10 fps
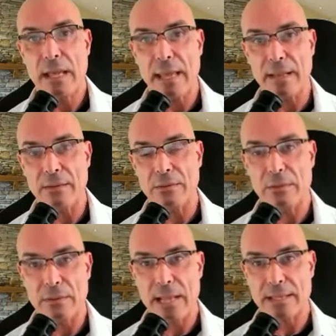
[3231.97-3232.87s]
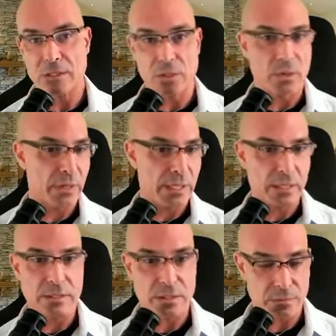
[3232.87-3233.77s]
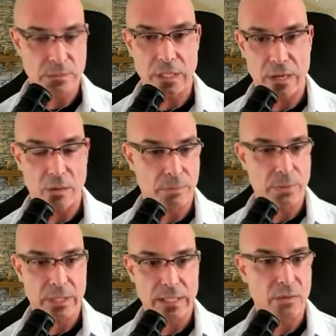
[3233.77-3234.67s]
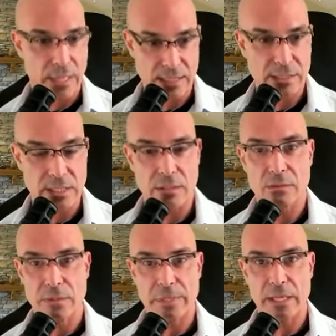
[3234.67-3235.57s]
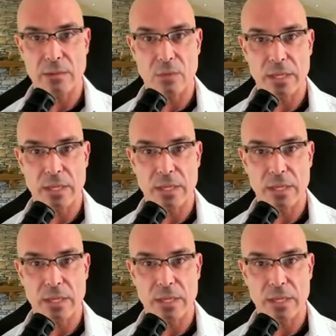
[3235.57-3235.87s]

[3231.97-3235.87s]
And that story is, you know, pretty crazy to begin